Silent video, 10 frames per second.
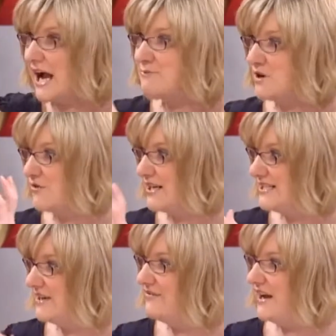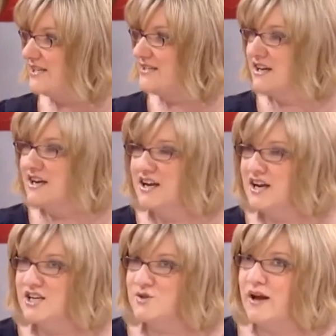a camera right to your face.
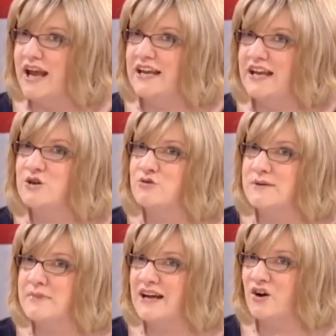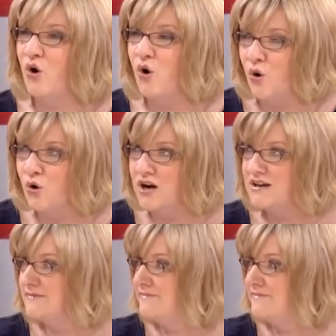So I ate a cream egg whole.